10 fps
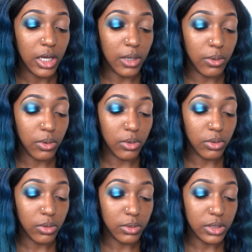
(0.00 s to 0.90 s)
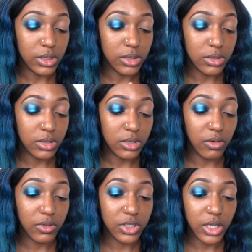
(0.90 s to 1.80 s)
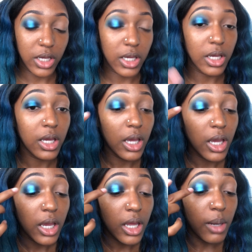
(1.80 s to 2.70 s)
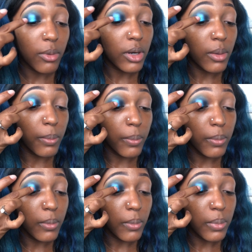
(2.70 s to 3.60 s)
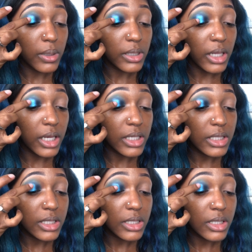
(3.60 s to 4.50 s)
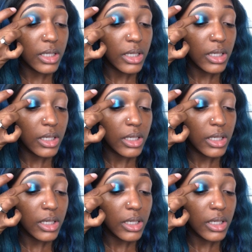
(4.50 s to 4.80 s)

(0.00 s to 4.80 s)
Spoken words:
and I'm gonna go in with this silver shade, and I'm gonna place